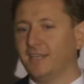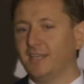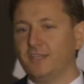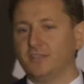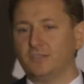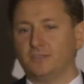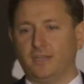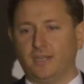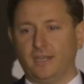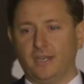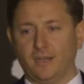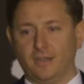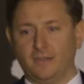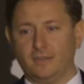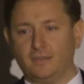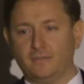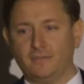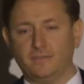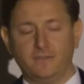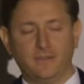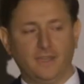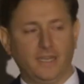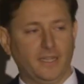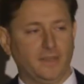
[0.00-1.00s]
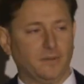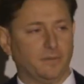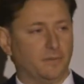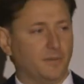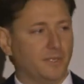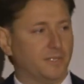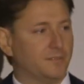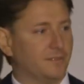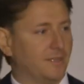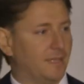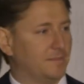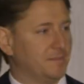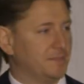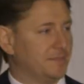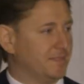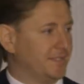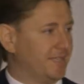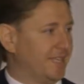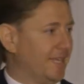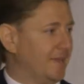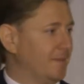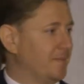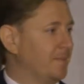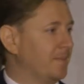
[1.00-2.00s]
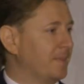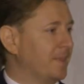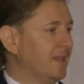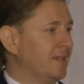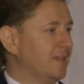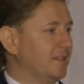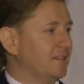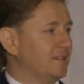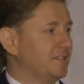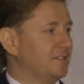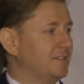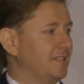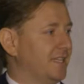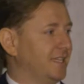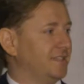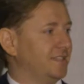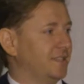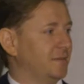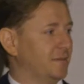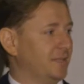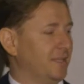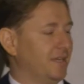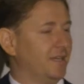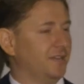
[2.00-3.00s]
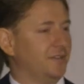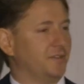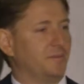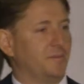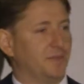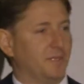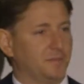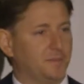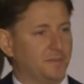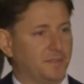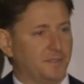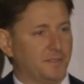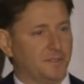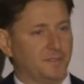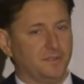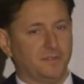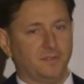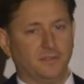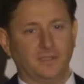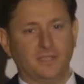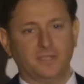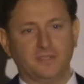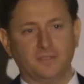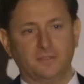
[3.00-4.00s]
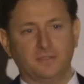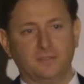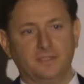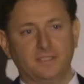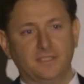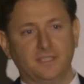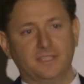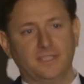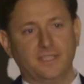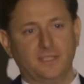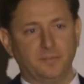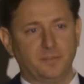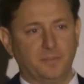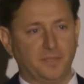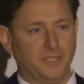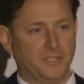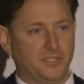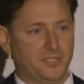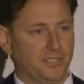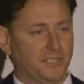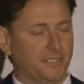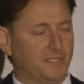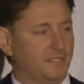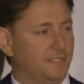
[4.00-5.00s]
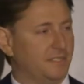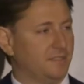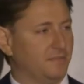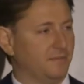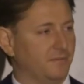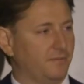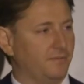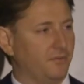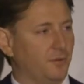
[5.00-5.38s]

So I got on a flight, went to Amsterdam, sat there with 100 people, listened to 16 pitches.